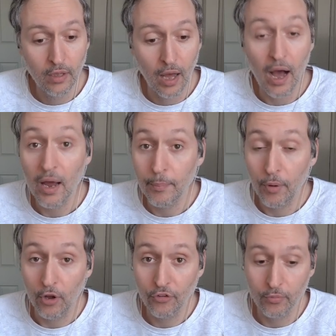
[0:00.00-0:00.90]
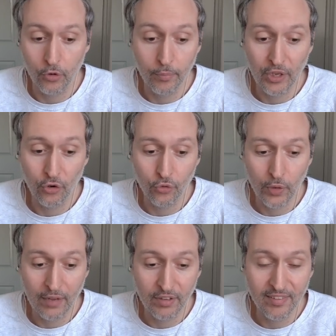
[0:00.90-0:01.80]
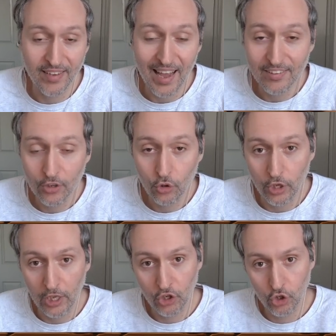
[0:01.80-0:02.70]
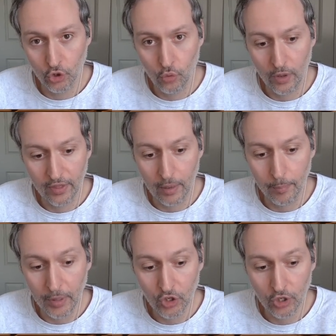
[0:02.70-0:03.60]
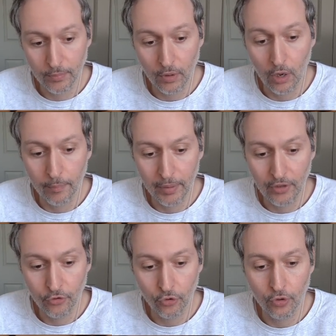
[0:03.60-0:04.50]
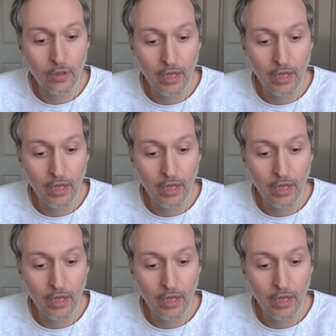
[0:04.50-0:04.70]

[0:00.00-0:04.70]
aren't possible because we have a tactical issue with our bishop on b2.